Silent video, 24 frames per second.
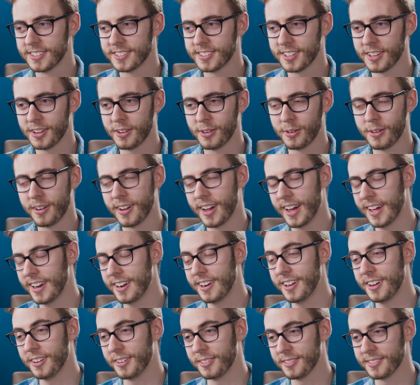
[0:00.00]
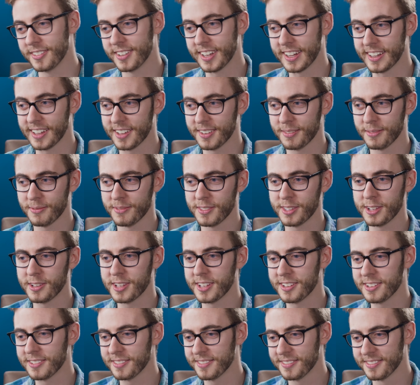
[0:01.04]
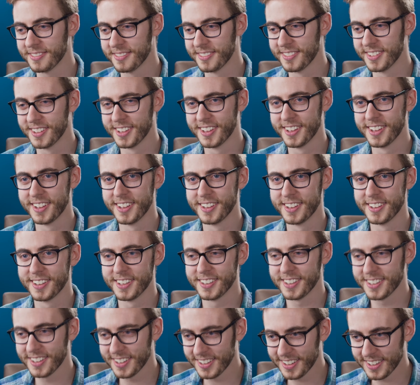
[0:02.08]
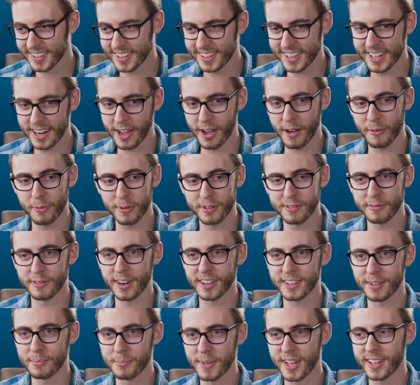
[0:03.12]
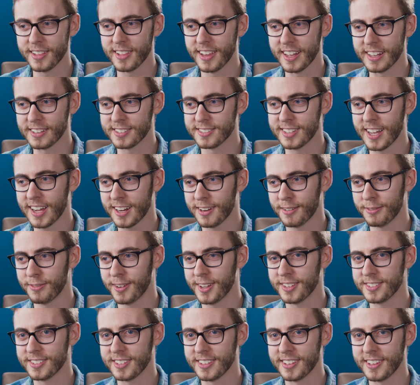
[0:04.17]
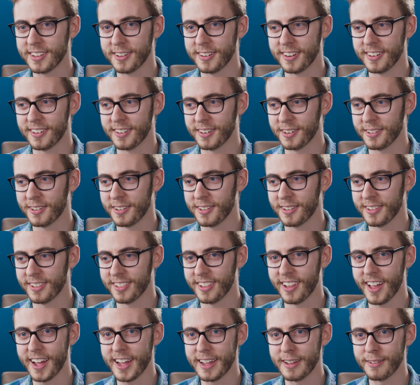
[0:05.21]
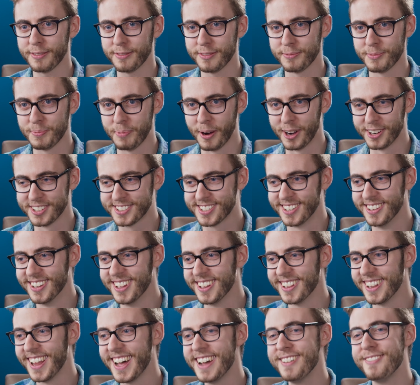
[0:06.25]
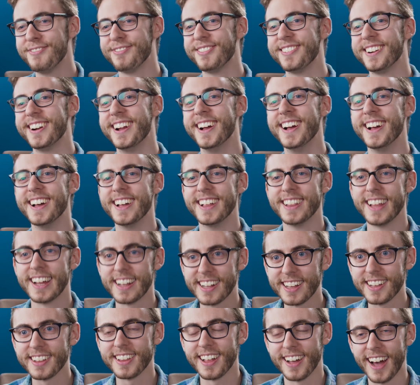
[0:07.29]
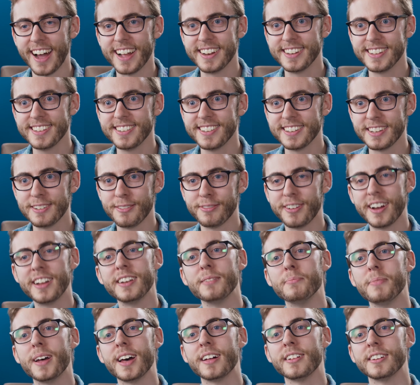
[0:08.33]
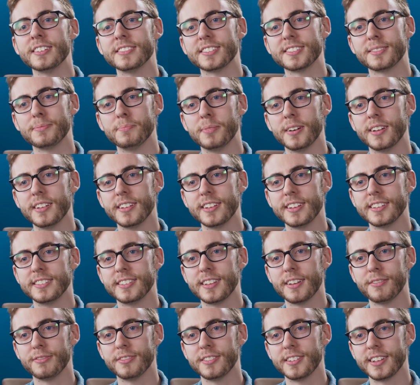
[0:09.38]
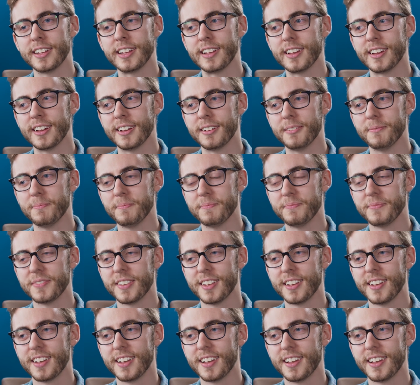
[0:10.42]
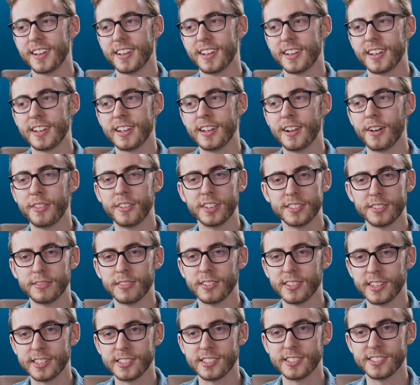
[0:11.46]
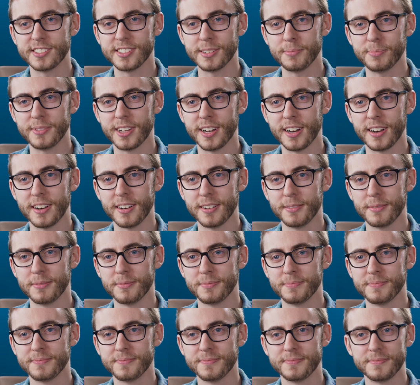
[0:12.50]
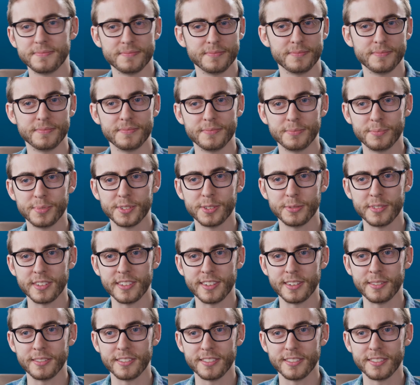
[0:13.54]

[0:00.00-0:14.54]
So, I don't know, like, you can, you know, I wouldn't recommend like sacrificing your life, personal life, or like ideally you find a balance, but it definitely, you know, there's a relationship there between